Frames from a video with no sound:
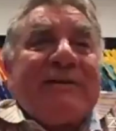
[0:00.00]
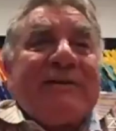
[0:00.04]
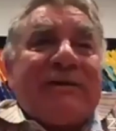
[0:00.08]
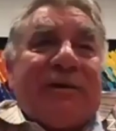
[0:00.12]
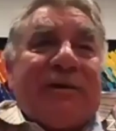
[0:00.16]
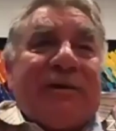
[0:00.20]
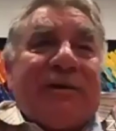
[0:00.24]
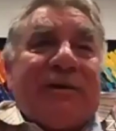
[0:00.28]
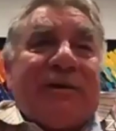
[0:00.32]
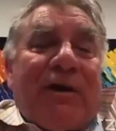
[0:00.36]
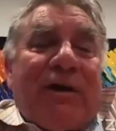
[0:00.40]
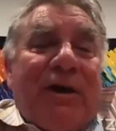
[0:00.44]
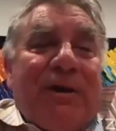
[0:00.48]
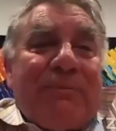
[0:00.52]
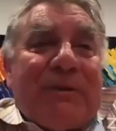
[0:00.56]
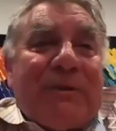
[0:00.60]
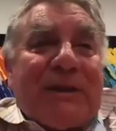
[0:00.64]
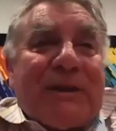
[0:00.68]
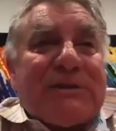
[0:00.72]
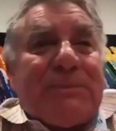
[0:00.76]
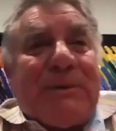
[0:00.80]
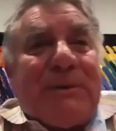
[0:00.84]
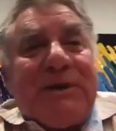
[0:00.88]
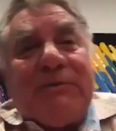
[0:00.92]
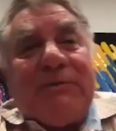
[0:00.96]
So I hope that's
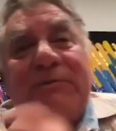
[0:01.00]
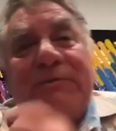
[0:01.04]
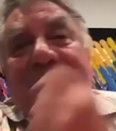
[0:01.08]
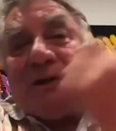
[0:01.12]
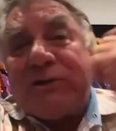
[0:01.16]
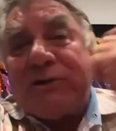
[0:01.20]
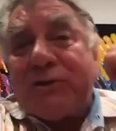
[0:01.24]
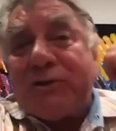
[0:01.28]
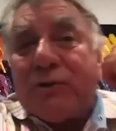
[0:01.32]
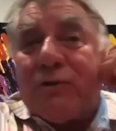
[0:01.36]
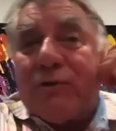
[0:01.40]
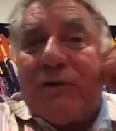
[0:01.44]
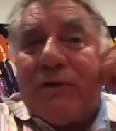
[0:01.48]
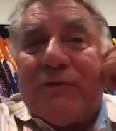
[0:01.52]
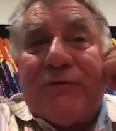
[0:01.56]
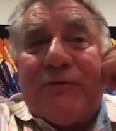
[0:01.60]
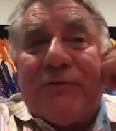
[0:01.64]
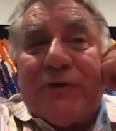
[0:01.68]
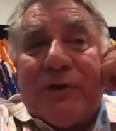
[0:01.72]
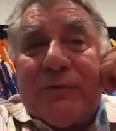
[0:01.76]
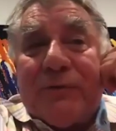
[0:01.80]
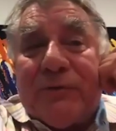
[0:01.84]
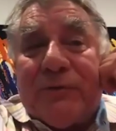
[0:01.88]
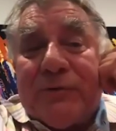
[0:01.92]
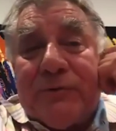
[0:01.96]
been reassuring for
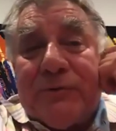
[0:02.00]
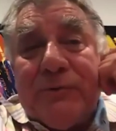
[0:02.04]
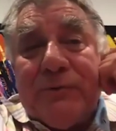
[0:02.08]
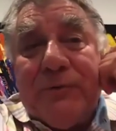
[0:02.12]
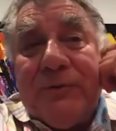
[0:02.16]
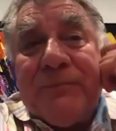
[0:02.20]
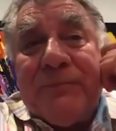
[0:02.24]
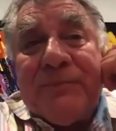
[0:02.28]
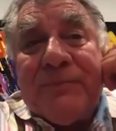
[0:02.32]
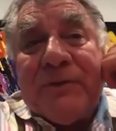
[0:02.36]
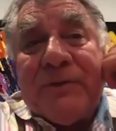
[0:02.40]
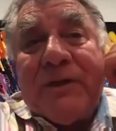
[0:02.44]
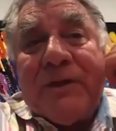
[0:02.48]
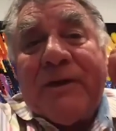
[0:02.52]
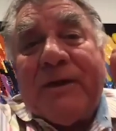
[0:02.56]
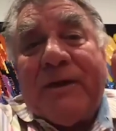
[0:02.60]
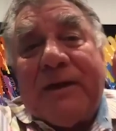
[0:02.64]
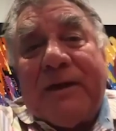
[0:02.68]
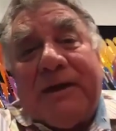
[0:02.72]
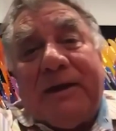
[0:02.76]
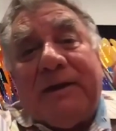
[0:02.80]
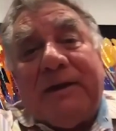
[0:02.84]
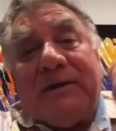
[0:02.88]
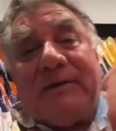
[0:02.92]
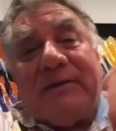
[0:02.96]
you all,
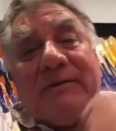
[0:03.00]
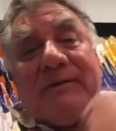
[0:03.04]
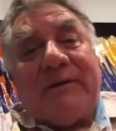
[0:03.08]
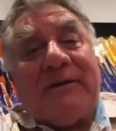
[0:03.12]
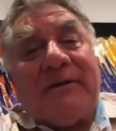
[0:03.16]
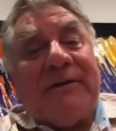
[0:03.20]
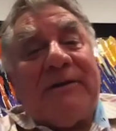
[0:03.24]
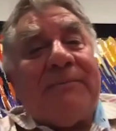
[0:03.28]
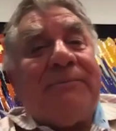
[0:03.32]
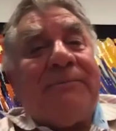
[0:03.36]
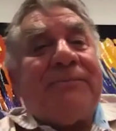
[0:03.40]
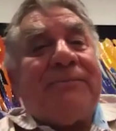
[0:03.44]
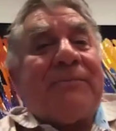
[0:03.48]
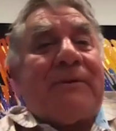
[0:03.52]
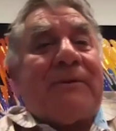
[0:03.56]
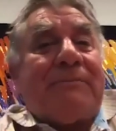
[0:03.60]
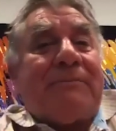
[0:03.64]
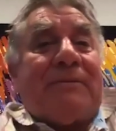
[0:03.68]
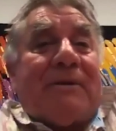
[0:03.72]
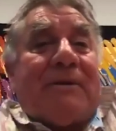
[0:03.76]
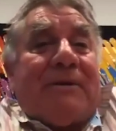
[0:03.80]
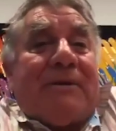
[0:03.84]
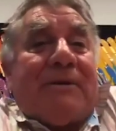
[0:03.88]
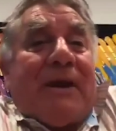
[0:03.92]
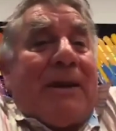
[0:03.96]
and I'm
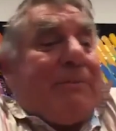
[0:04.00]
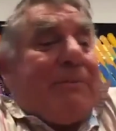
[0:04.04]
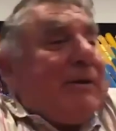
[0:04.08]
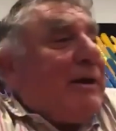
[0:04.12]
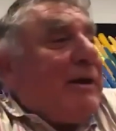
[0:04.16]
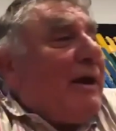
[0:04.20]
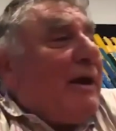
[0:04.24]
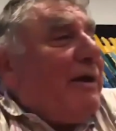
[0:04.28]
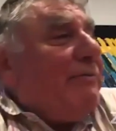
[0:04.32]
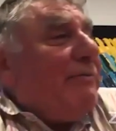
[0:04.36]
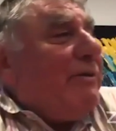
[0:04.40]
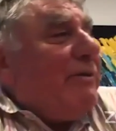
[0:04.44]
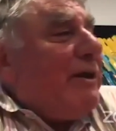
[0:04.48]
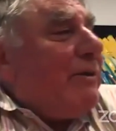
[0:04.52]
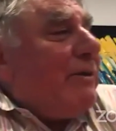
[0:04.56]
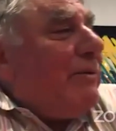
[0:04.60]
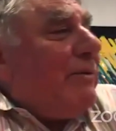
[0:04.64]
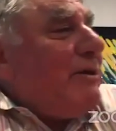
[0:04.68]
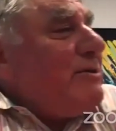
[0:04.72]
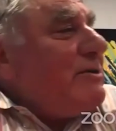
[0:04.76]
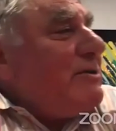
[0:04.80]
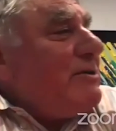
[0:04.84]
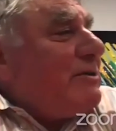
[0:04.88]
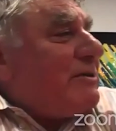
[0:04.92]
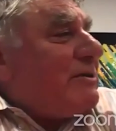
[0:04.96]
happy to have any
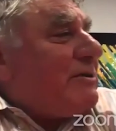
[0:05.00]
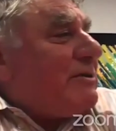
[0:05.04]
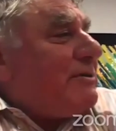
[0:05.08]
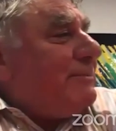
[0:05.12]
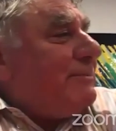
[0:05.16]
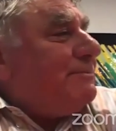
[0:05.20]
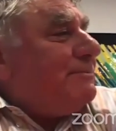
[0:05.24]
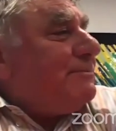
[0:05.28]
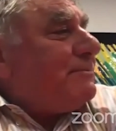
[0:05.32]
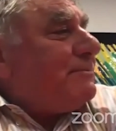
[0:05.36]
questions.